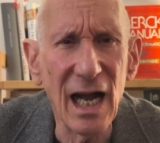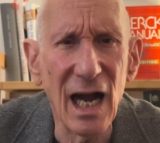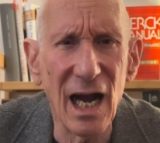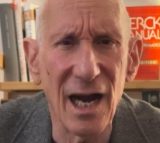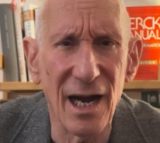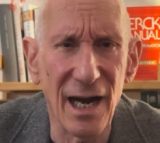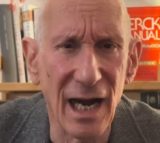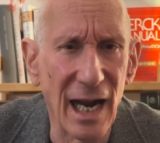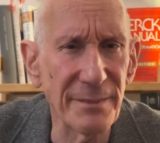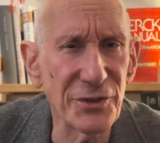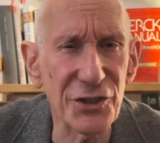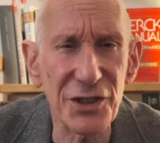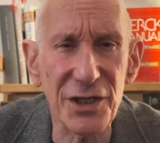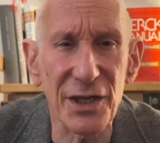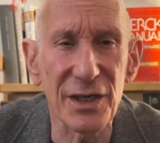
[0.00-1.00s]
I'm
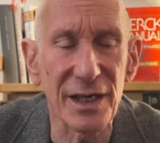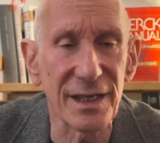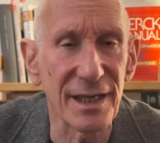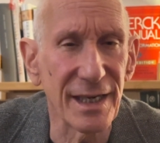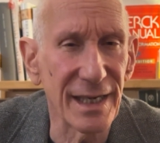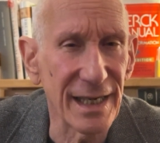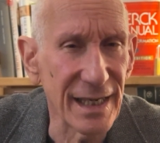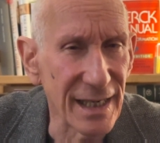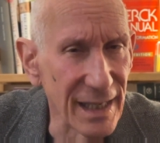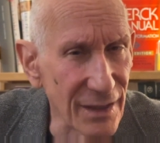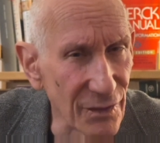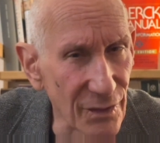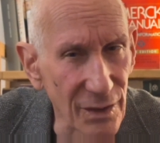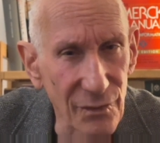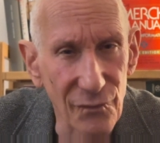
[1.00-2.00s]
just going to
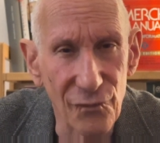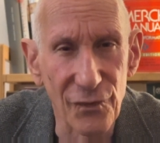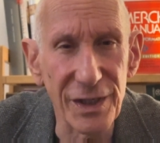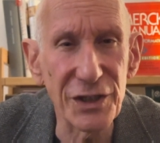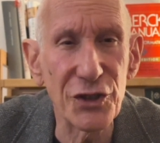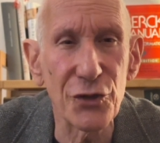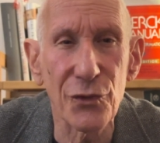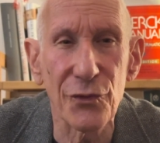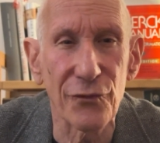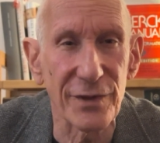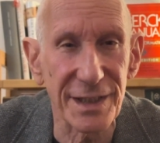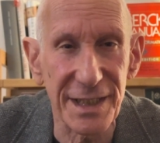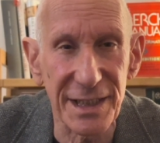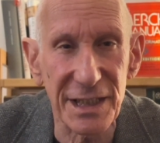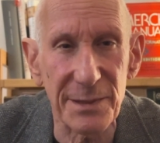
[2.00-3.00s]
read you the
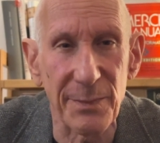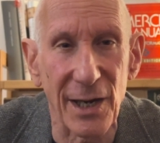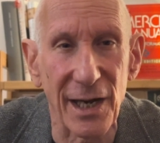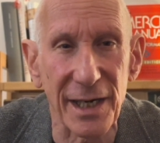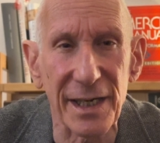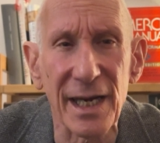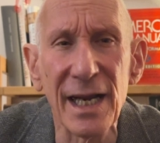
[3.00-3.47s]
ResistBot.